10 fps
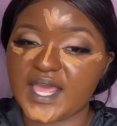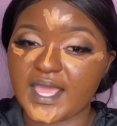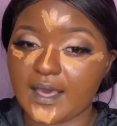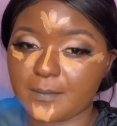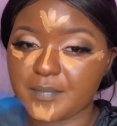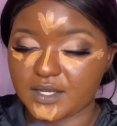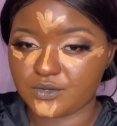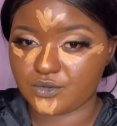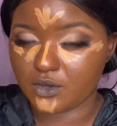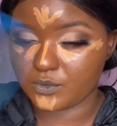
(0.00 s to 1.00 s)
up and you
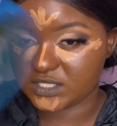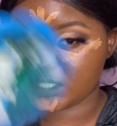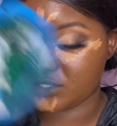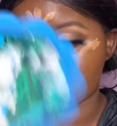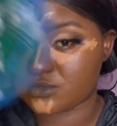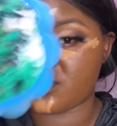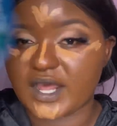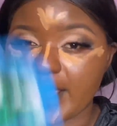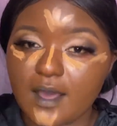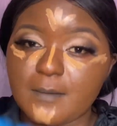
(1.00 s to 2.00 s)
don't want it to dry
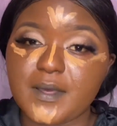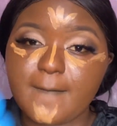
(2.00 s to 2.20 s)
up.